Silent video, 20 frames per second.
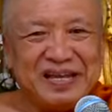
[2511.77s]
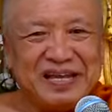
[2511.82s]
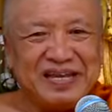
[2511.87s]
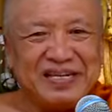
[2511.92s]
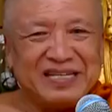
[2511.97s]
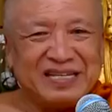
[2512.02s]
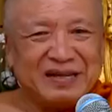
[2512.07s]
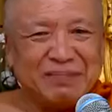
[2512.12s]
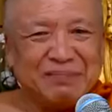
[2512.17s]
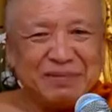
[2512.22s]

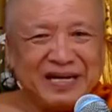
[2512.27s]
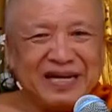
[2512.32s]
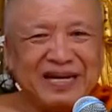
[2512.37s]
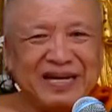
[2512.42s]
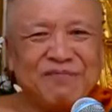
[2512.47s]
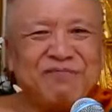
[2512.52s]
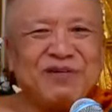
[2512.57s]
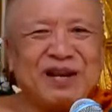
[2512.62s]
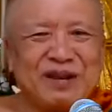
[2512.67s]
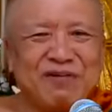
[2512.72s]
It's something
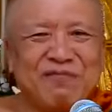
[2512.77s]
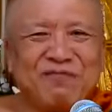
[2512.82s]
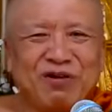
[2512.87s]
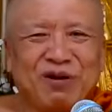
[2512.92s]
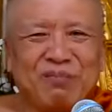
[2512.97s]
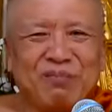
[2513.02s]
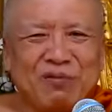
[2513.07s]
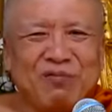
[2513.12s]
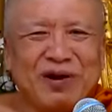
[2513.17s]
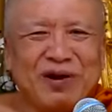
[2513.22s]
different
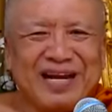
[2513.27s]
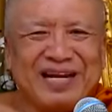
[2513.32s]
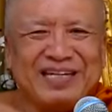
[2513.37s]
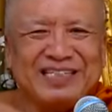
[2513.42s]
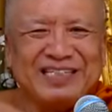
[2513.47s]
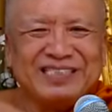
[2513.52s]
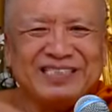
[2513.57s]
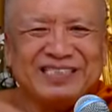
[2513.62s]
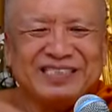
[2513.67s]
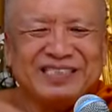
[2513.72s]
from
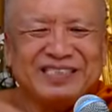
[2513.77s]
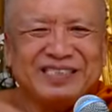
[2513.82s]
awareness.